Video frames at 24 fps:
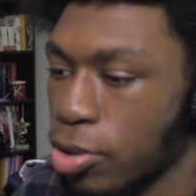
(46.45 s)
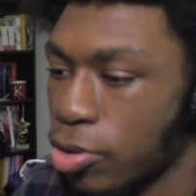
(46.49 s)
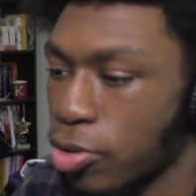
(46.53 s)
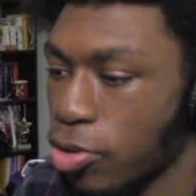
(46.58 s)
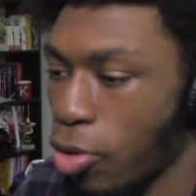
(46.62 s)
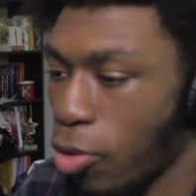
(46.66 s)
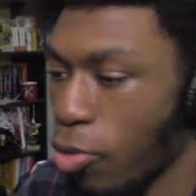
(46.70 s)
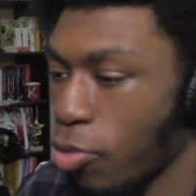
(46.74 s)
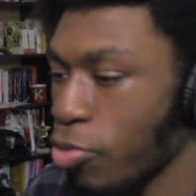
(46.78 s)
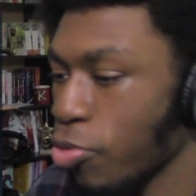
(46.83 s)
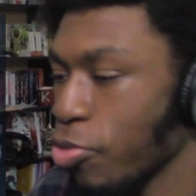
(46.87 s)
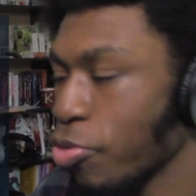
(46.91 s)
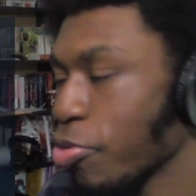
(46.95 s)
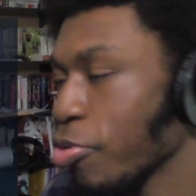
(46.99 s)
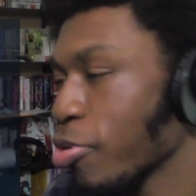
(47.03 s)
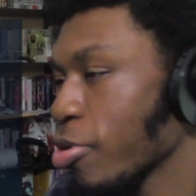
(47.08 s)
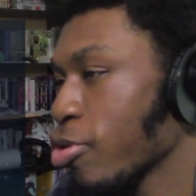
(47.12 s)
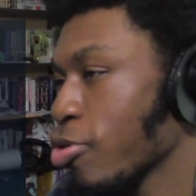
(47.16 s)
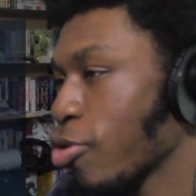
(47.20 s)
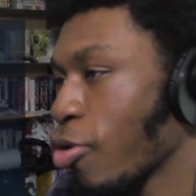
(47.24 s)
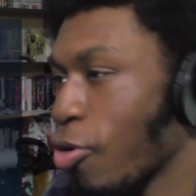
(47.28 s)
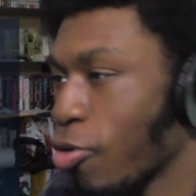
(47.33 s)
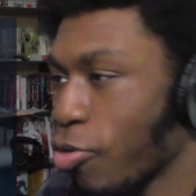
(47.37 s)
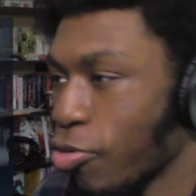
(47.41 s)

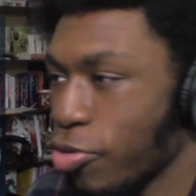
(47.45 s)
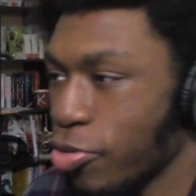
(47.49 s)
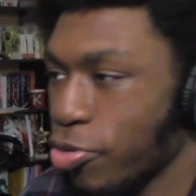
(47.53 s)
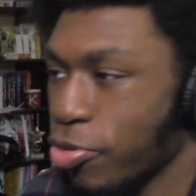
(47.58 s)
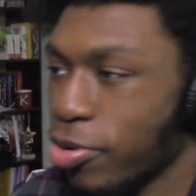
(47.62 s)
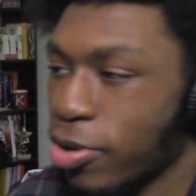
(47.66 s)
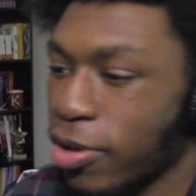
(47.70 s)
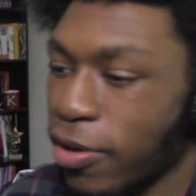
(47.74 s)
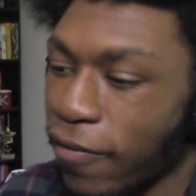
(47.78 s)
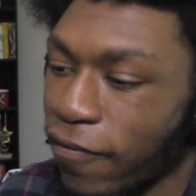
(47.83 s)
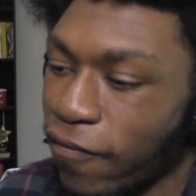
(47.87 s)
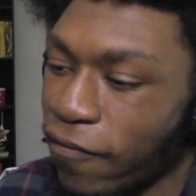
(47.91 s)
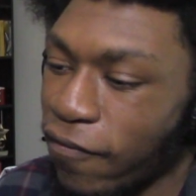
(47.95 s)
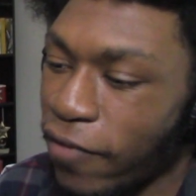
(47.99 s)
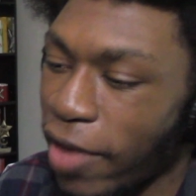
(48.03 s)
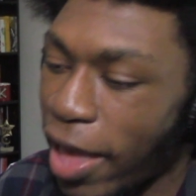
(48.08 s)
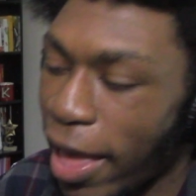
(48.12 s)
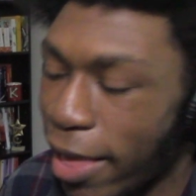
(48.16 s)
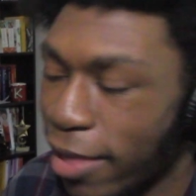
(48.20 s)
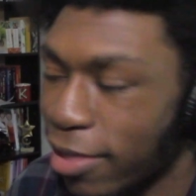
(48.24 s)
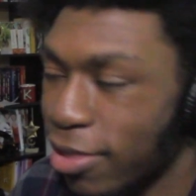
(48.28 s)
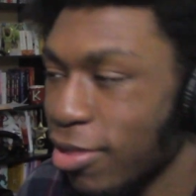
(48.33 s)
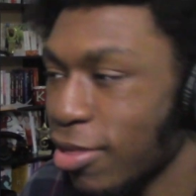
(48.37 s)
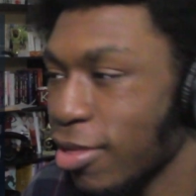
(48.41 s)
Tohru
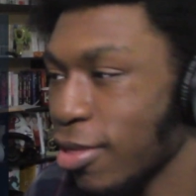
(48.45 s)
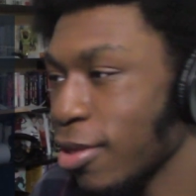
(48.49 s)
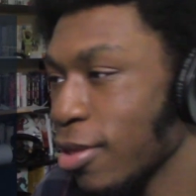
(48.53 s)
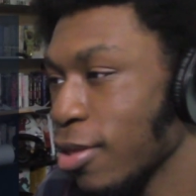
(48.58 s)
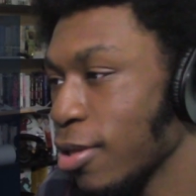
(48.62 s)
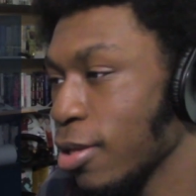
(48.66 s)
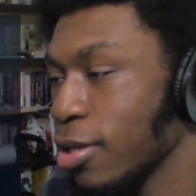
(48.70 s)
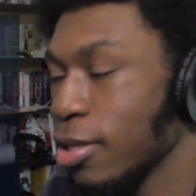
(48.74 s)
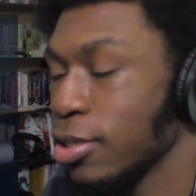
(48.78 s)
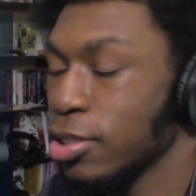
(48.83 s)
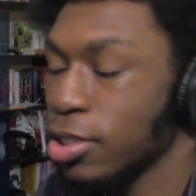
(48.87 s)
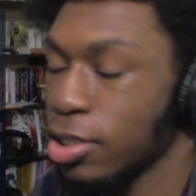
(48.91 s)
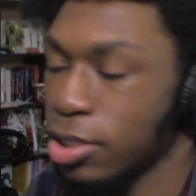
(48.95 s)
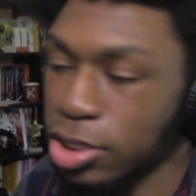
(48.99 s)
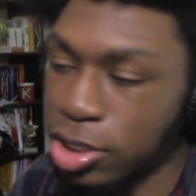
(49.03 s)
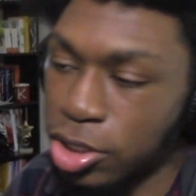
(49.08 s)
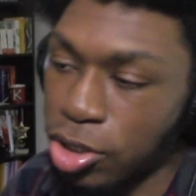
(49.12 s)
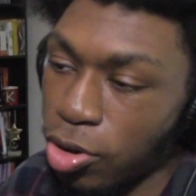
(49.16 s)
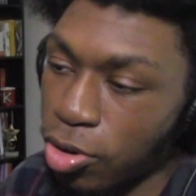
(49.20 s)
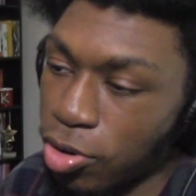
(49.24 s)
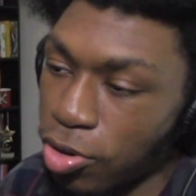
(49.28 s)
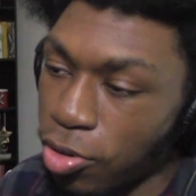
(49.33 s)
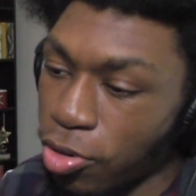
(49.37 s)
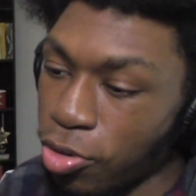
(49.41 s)
confessed. She
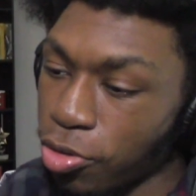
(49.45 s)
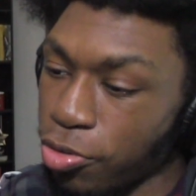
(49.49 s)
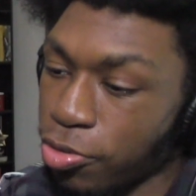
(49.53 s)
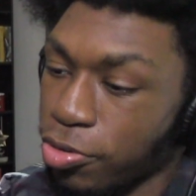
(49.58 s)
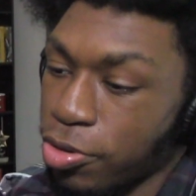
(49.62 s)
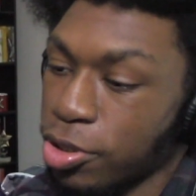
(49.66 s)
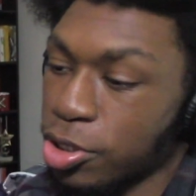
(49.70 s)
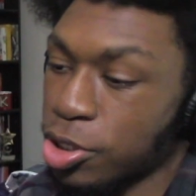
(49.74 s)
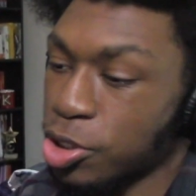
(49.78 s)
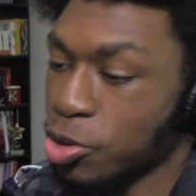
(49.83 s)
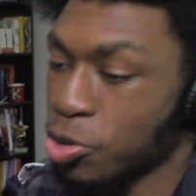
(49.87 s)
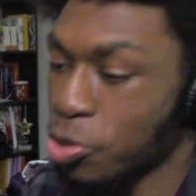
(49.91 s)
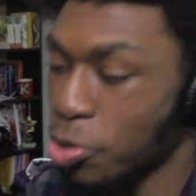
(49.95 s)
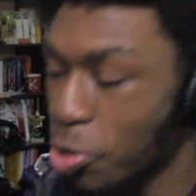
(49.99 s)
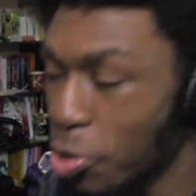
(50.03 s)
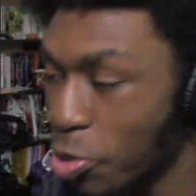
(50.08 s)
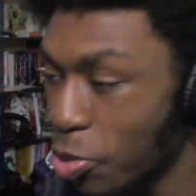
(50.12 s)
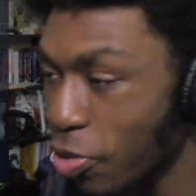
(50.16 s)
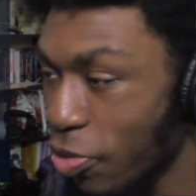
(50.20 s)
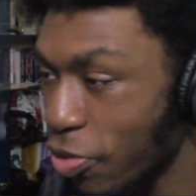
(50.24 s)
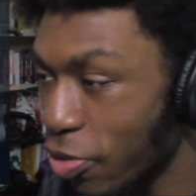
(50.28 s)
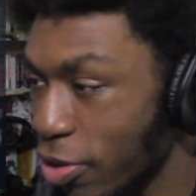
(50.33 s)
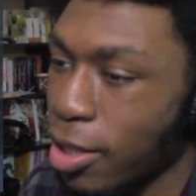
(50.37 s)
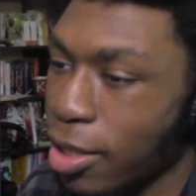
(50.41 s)
wants to learn the
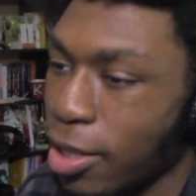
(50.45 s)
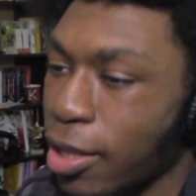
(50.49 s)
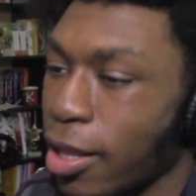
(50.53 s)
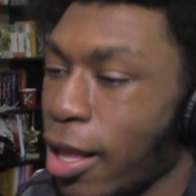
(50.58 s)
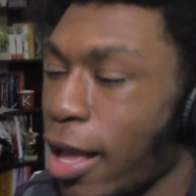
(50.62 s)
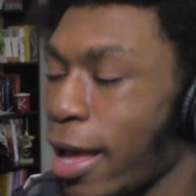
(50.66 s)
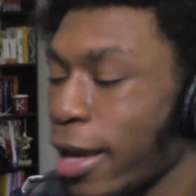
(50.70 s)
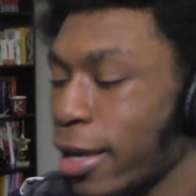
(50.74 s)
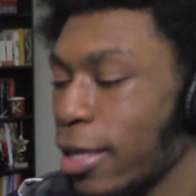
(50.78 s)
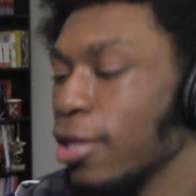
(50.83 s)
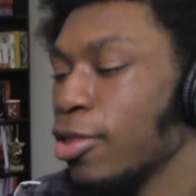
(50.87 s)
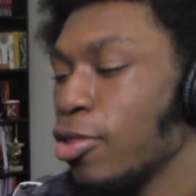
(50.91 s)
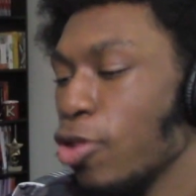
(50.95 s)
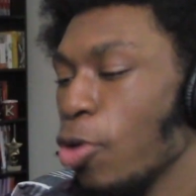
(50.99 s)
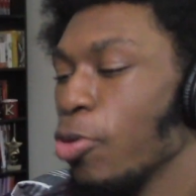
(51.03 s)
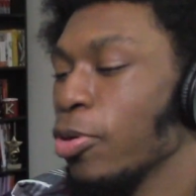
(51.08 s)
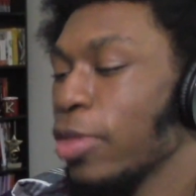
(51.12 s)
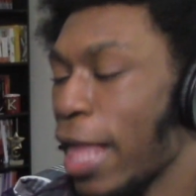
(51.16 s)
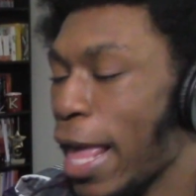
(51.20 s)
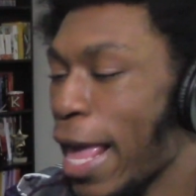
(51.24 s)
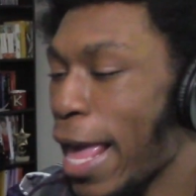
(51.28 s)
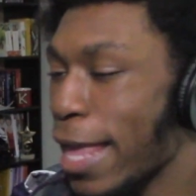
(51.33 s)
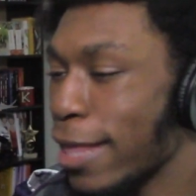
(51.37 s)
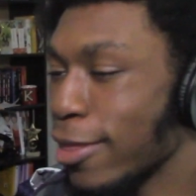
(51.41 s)
truth. And Akito in
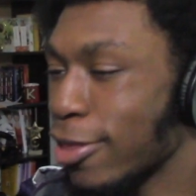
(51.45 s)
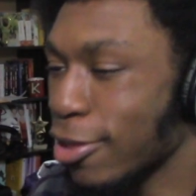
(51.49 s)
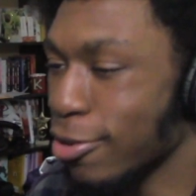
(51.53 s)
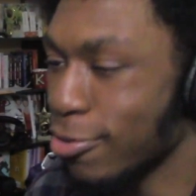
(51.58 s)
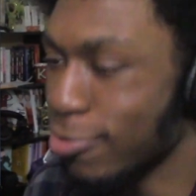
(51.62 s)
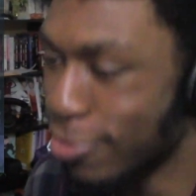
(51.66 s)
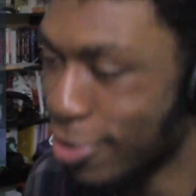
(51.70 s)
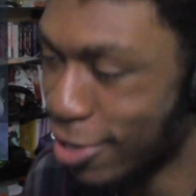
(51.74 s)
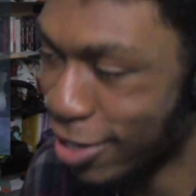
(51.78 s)
the end.